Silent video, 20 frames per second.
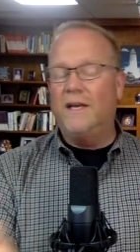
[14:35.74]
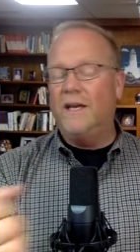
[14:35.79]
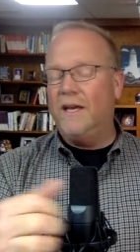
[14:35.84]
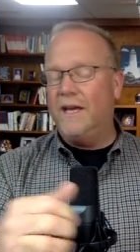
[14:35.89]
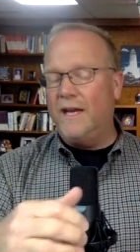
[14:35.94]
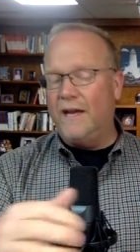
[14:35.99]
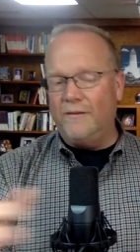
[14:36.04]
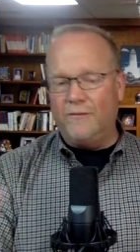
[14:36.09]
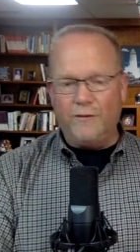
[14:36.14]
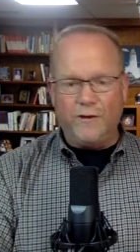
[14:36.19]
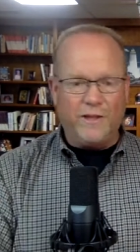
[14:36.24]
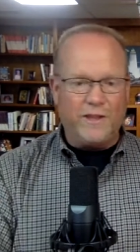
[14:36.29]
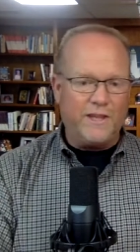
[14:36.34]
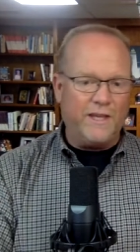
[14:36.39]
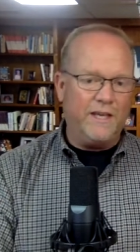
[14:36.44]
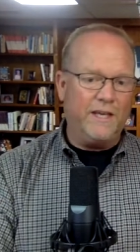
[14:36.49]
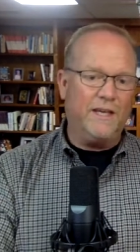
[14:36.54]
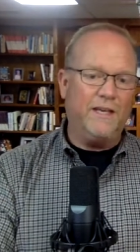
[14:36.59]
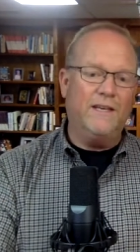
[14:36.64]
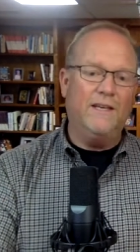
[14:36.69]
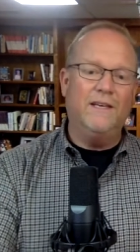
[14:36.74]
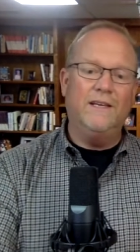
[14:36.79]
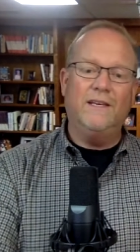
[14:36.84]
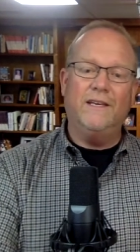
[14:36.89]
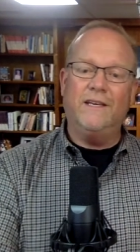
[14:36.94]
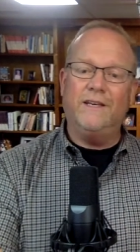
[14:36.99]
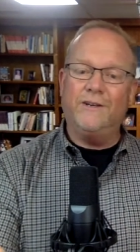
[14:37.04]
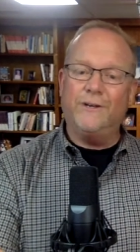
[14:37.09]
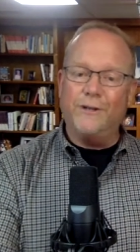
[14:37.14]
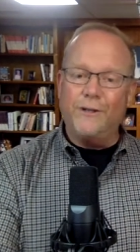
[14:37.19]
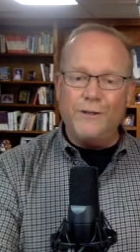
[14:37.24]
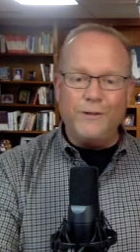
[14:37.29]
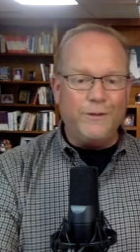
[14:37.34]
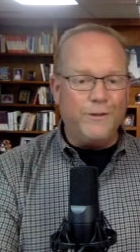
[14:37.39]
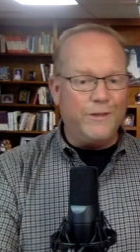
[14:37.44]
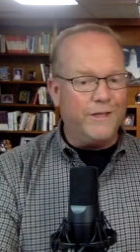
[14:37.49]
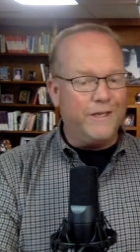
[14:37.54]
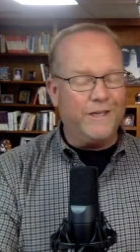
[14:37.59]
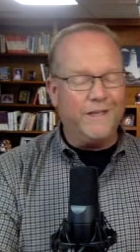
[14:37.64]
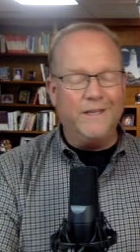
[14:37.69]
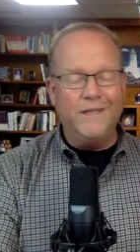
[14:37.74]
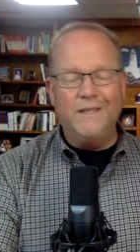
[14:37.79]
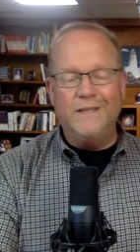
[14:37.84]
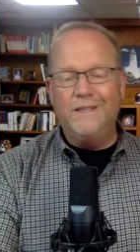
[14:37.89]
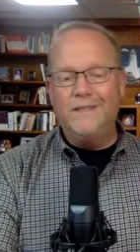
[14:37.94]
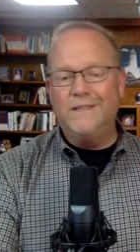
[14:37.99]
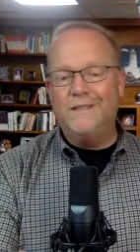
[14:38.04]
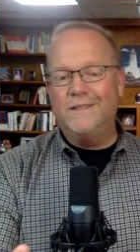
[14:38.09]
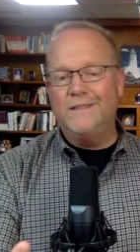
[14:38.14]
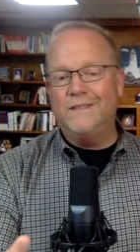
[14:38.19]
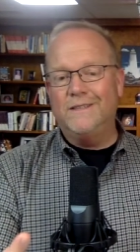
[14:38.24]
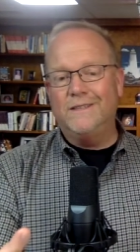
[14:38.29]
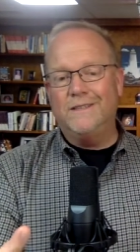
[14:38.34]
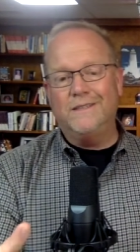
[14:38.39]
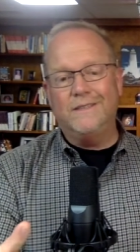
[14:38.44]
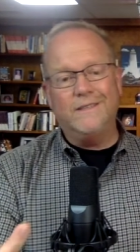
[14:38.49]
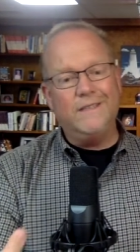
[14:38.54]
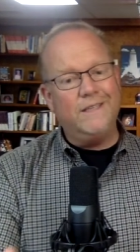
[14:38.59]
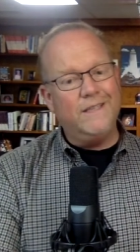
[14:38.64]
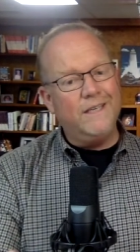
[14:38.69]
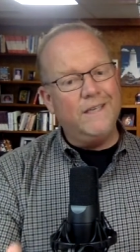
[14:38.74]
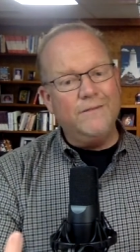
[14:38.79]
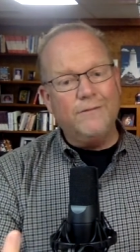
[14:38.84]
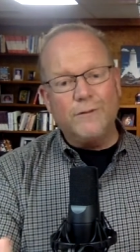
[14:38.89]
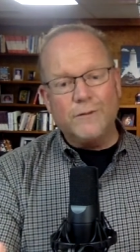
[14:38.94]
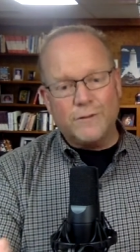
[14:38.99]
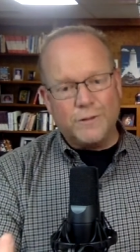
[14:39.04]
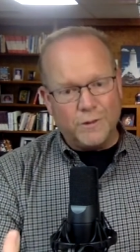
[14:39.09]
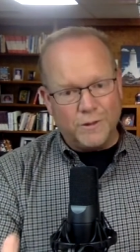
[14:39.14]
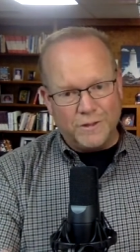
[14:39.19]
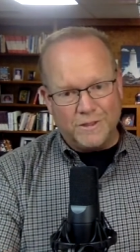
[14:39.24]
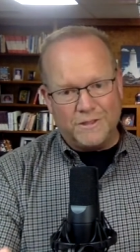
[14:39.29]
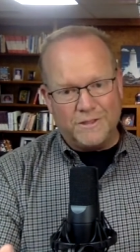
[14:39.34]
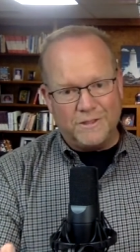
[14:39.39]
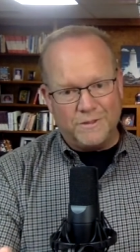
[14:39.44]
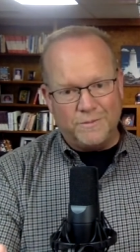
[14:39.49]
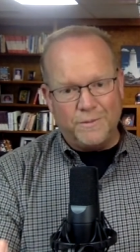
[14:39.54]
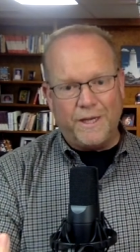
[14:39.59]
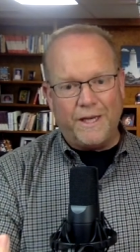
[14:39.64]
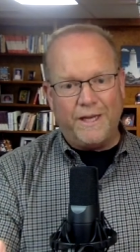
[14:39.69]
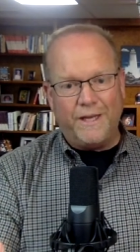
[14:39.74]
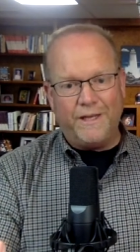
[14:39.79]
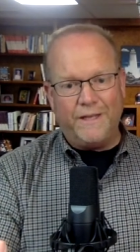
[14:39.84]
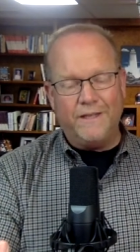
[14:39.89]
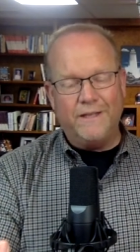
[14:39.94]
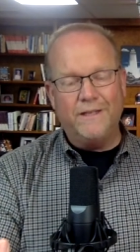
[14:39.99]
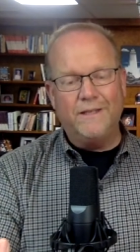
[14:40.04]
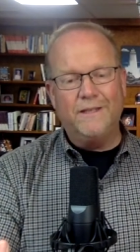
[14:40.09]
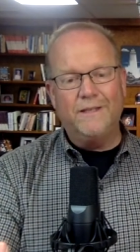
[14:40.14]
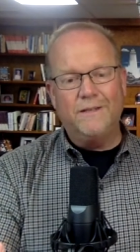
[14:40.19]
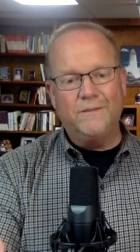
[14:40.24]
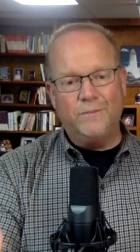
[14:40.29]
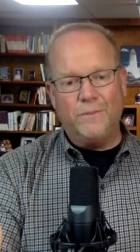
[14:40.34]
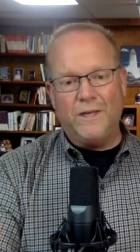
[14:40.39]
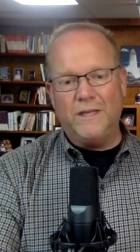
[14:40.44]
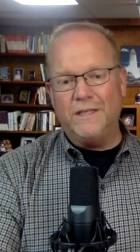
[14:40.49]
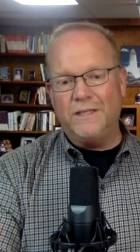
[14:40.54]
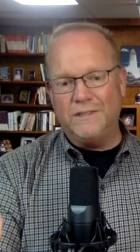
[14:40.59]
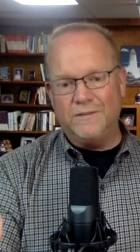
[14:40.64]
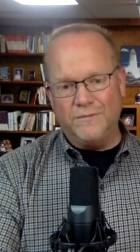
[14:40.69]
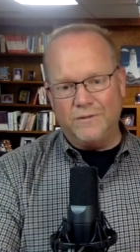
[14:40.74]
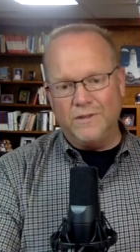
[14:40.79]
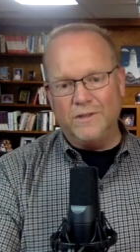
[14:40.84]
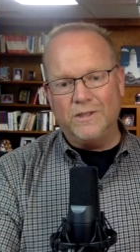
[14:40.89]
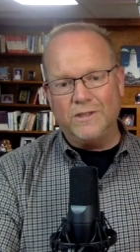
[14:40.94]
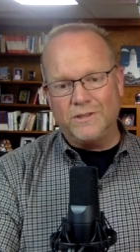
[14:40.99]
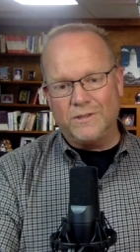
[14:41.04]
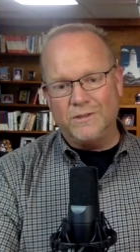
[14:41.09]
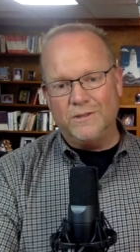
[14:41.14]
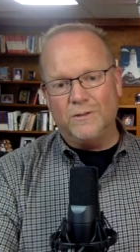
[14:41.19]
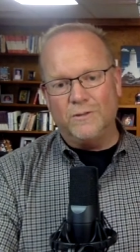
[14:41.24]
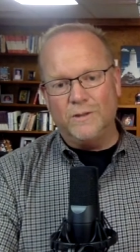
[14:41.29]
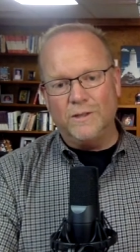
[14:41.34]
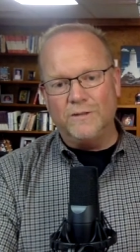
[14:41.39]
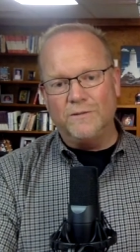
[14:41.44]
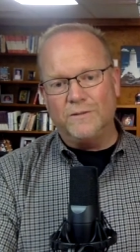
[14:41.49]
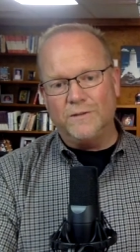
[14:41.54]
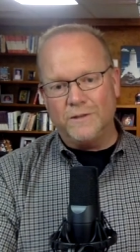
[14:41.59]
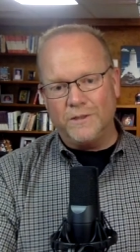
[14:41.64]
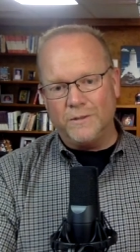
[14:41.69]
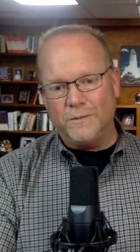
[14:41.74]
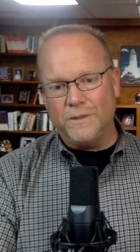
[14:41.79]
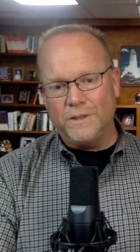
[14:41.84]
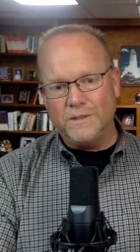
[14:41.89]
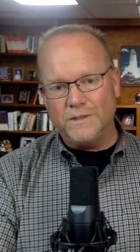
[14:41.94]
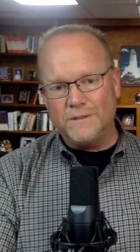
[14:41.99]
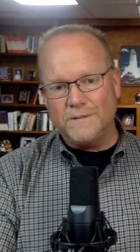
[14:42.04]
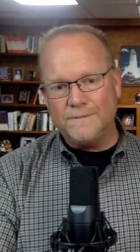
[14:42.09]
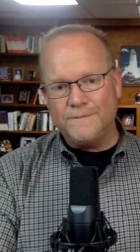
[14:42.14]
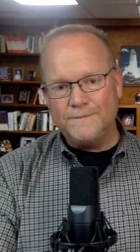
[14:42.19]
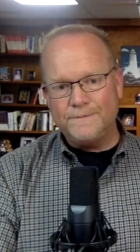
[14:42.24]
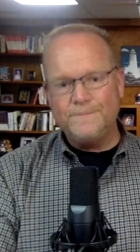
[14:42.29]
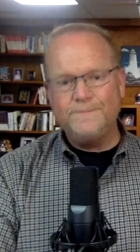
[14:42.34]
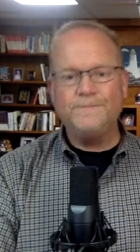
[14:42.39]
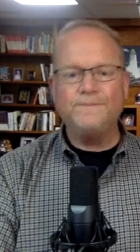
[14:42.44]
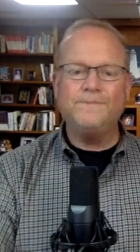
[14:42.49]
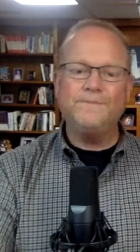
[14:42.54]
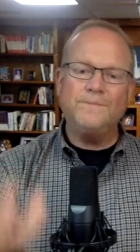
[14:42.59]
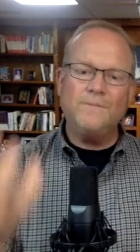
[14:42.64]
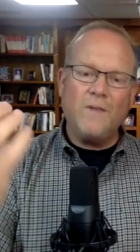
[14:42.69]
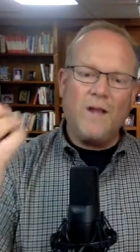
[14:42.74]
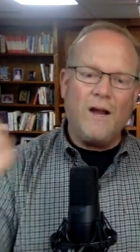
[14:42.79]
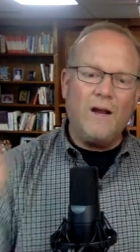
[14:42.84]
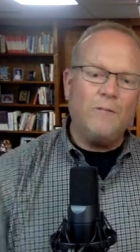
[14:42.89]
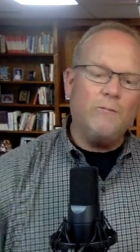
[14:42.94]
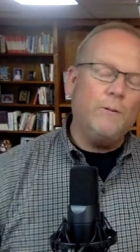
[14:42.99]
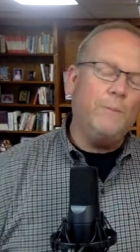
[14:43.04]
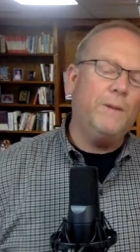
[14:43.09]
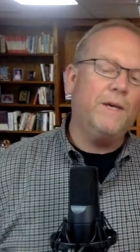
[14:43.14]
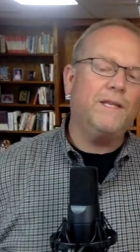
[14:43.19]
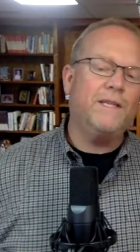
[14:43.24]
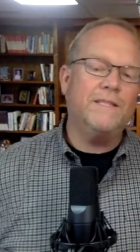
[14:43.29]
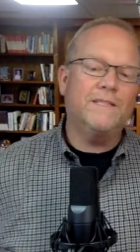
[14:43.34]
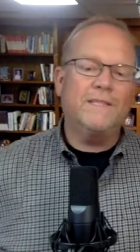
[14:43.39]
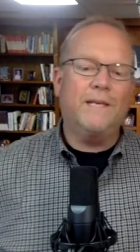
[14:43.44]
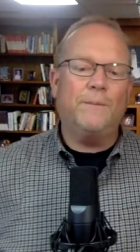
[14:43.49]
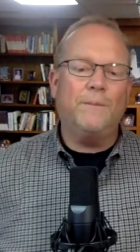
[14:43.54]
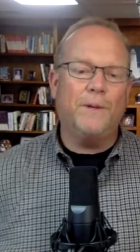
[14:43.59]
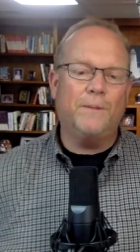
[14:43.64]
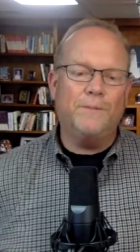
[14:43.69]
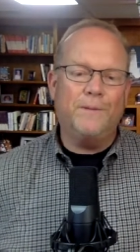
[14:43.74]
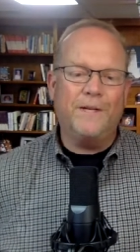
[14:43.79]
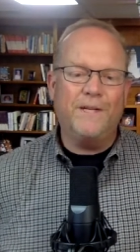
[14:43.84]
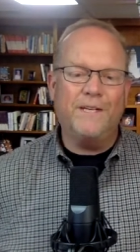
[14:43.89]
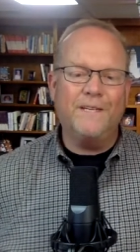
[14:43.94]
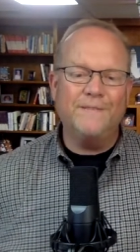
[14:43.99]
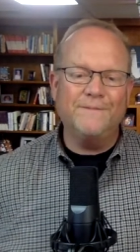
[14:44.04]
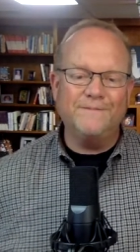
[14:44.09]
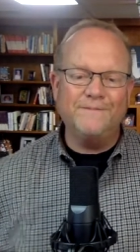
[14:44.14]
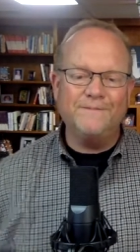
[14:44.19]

everything, including the evil choices made by these volitional willful humans. All right, we'll pick this up on Monday.